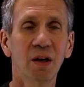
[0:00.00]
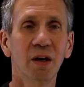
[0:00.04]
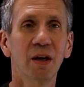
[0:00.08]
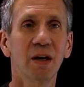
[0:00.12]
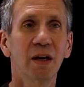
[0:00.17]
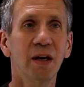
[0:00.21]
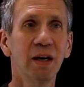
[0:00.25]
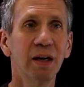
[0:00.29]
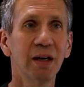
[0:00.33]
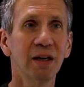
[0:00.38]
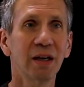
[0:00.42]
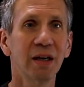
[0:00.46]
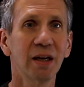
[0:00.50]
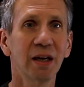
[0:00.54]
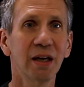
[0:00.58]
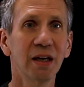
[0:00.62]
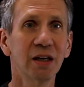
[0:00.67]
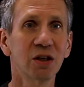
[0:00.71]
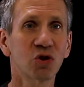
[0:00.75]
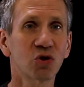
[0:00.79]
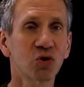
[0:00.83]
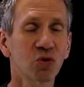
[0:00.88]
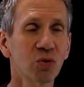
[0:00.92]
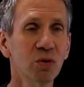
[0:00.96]
It
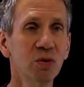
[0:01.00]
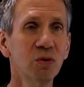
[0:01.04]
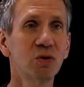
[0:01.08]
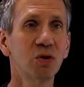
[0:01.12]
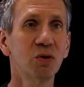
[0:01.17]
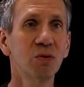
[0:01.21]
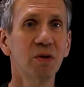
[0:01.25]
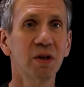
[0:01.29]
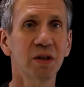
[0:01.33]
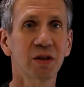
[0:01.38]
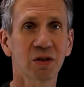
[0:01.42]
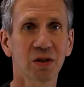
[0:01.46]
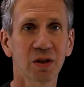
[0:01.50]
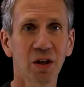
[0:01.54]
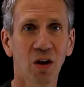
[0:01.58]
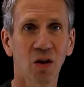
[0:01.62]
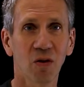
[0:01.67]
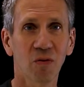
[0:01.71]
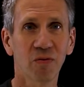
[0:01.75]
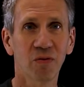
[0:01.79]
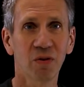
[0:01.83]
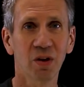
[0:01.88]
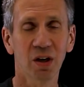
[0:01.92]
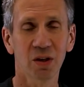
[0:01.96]
is true to
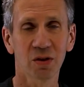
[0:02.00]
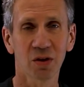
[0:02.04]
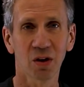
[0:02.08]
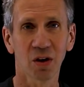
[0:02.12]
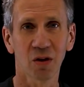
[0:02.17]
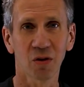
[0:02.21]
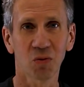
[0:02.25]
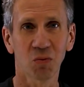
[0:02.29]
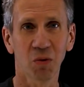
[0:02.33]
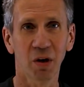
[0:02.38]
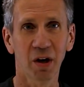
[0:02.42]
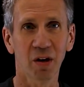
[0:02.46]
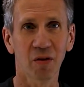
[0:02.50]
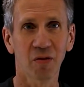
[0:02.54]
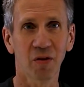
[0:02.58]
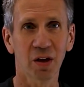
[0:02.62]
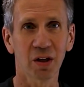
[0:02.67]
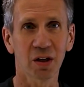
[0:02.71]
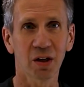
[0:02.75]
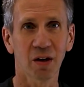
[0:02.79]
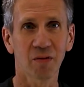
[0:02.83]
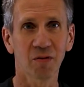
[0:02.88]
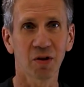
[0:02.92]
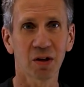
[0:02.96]
itself, is another way to
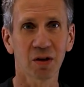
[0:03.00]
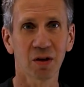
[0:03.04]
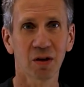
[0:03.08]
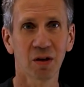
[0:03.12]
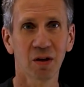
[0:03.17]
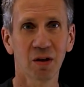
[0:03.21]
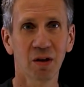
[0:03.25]
think of it.